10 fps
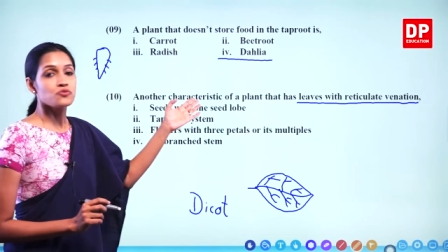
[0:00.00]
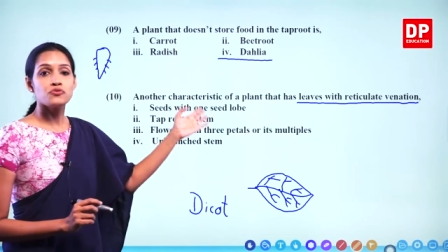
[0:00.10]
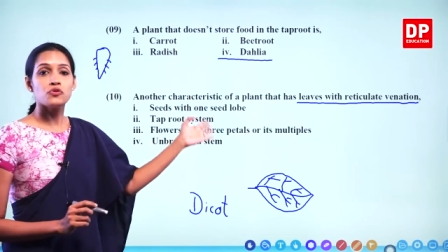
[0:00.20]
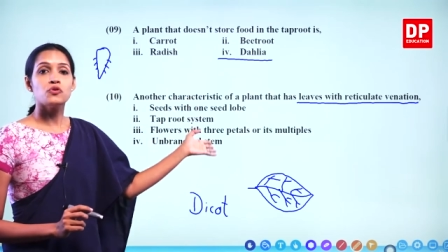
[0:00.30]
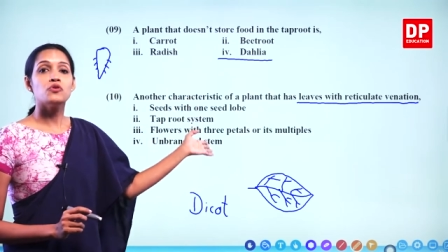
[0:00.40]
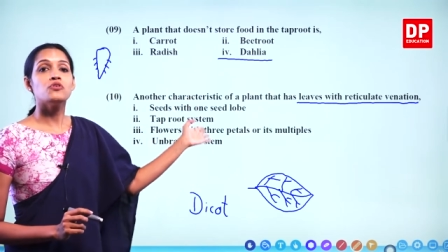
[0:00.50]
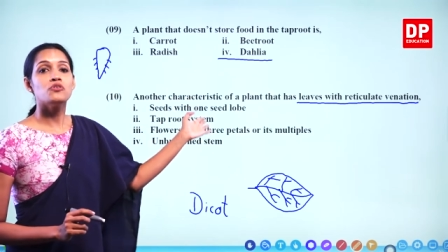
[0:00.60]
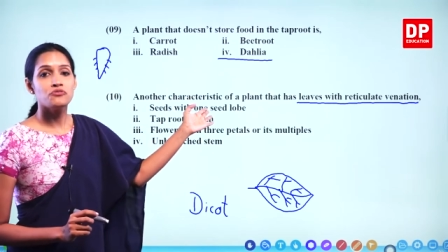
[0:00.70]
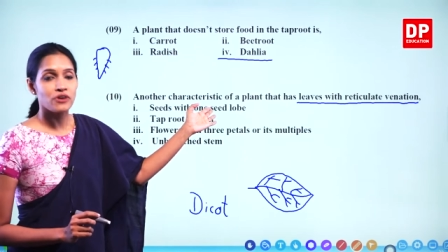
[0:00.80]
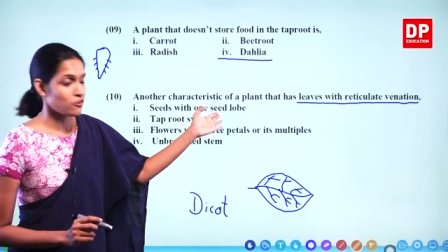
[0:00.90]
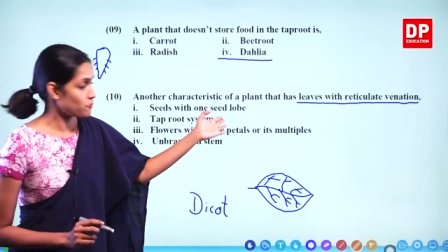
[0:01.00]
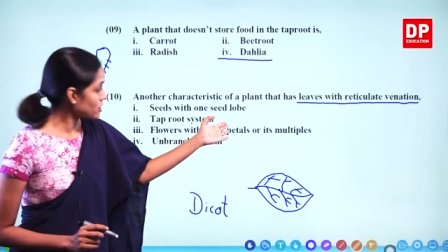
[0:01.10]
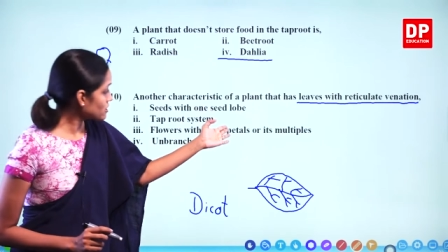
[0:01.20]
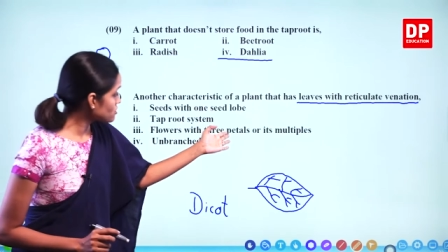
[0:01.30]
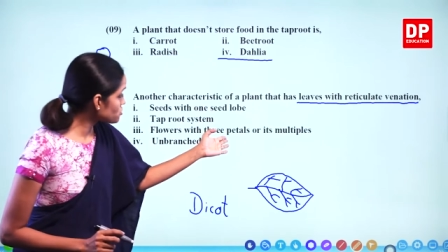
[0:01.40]
four or five
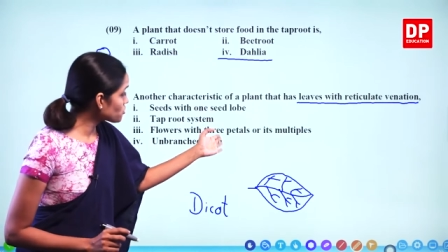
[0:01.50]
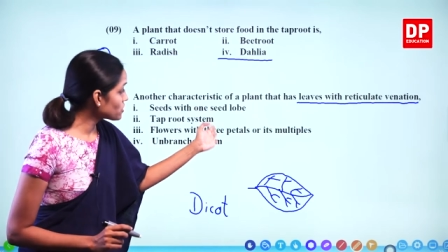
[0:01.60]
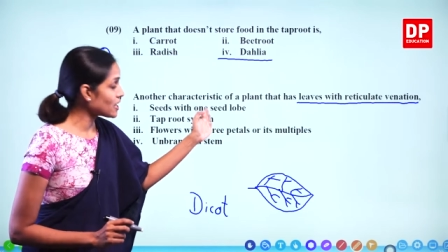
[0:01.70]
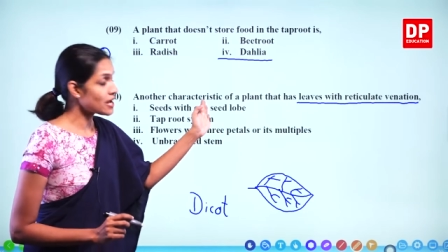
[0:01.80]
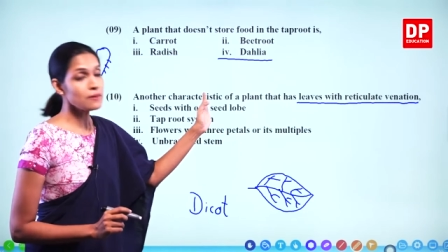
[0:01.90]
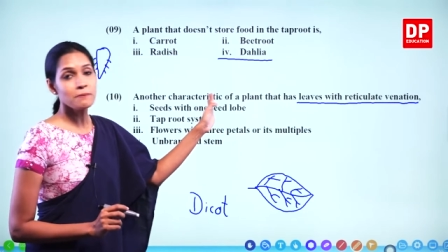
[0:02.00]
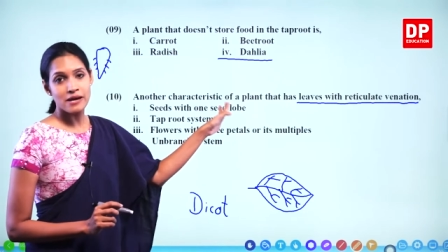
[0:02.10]
petals, so they are